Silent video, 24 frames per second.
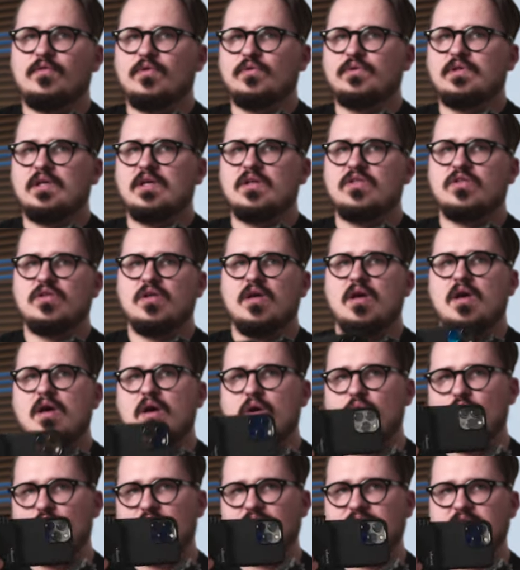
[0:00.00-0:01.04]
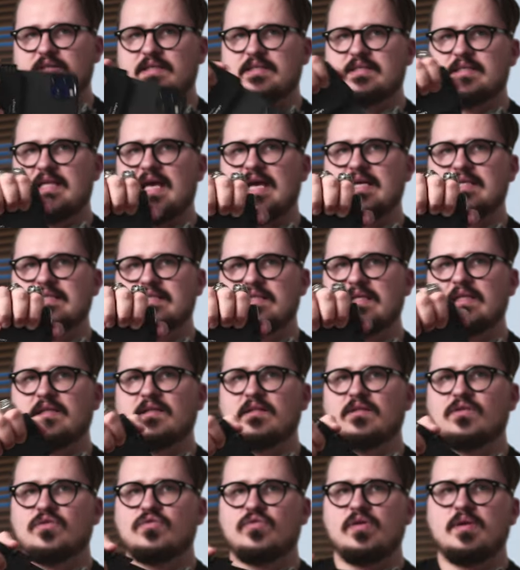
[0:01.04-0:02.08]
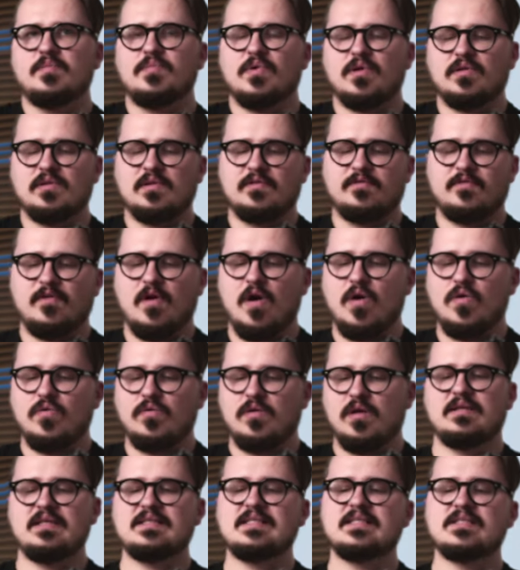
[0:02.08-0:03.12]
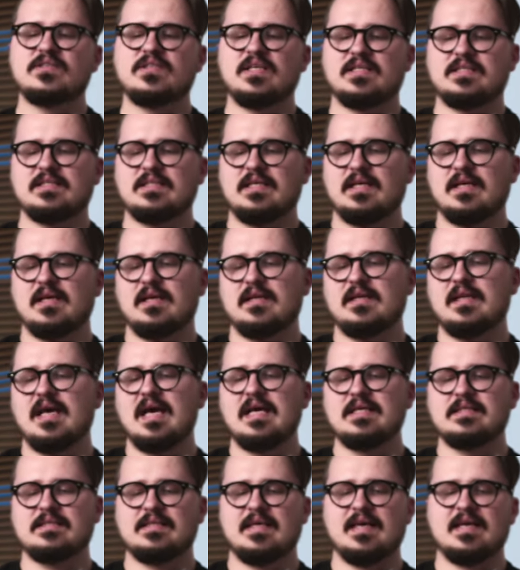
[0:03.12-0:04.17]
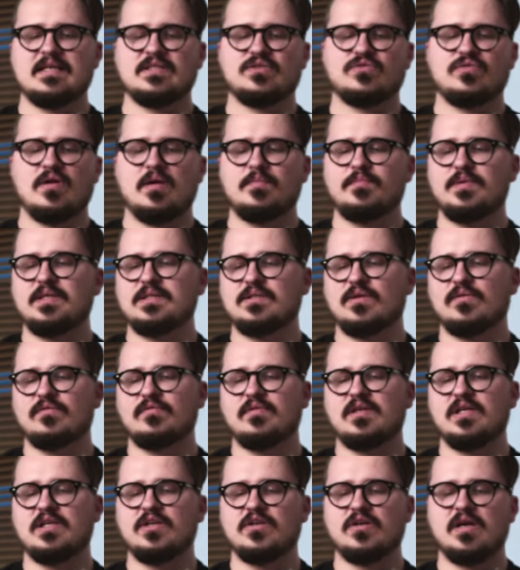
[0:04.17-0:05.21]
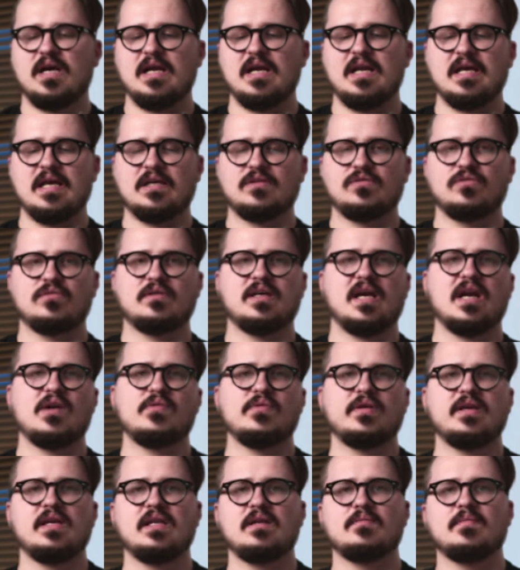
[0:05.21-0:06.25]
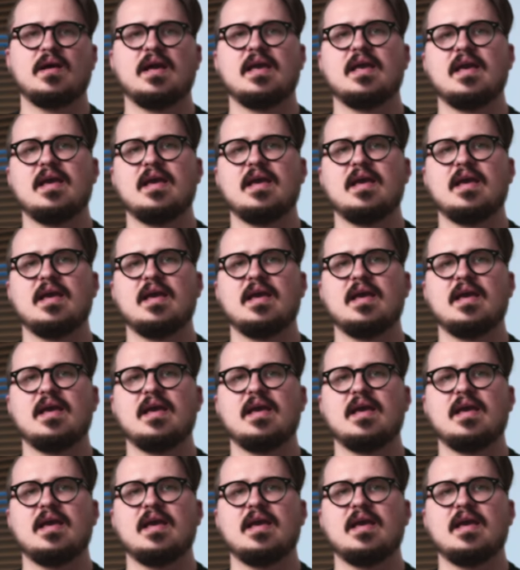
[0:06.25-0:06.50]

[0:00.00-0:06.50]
footage with this nice little grip on the phone. This is just a nice extra piece of gear I like to carry in my